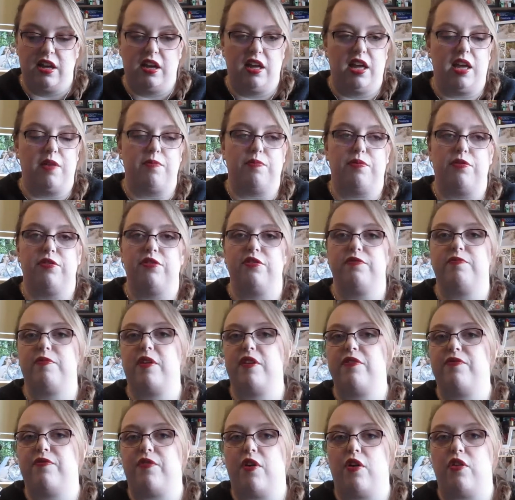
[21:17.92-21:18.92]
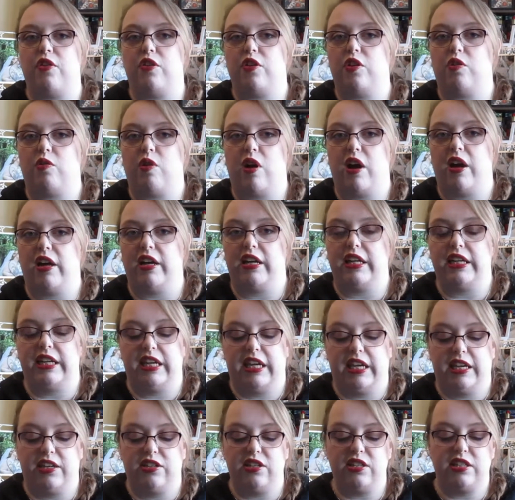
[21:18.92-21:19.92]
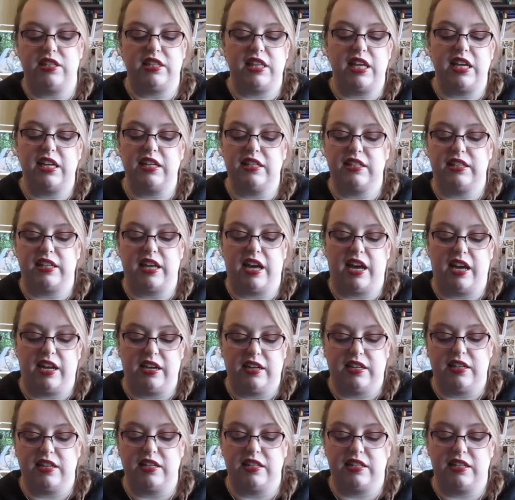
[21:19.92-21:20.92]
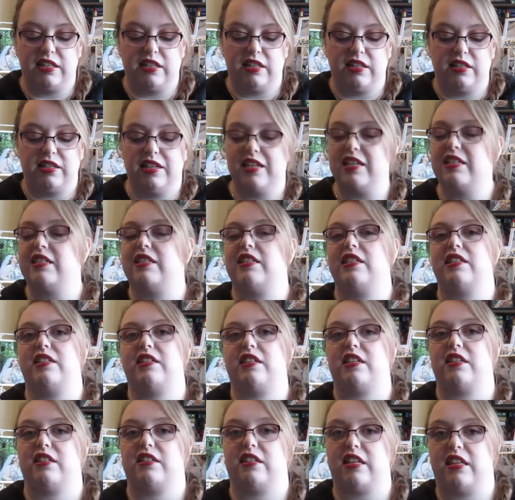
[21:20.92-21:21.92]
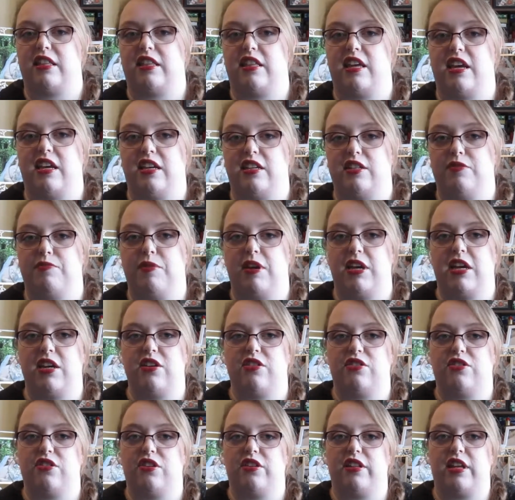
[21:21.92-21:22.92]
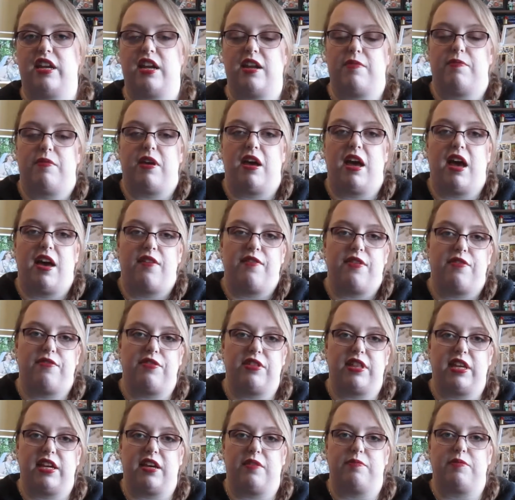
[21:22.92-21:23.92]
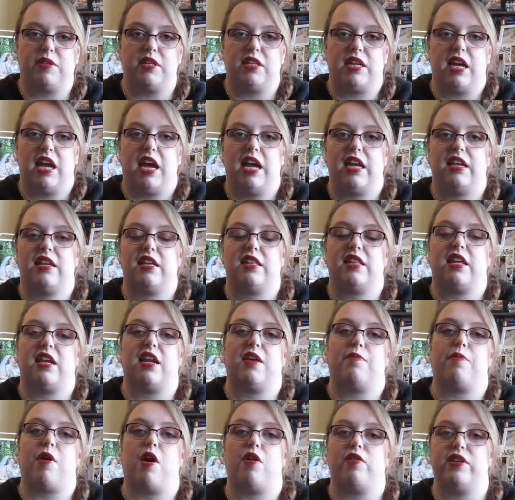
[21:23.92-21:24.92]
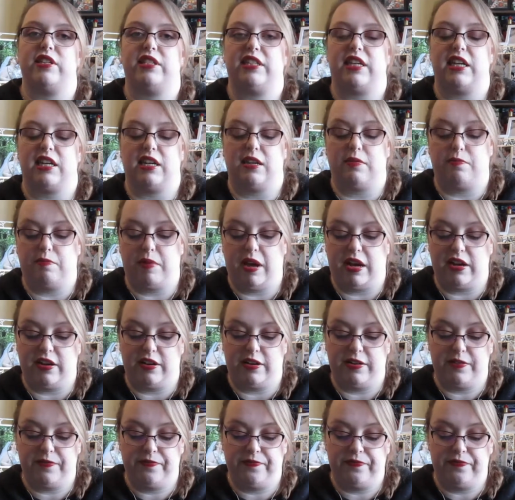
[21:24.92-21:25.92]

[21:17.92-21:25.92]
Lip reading: Improve my photo quality, just things that consistency things, making sure that I have everything up to date and that I'm always getting better.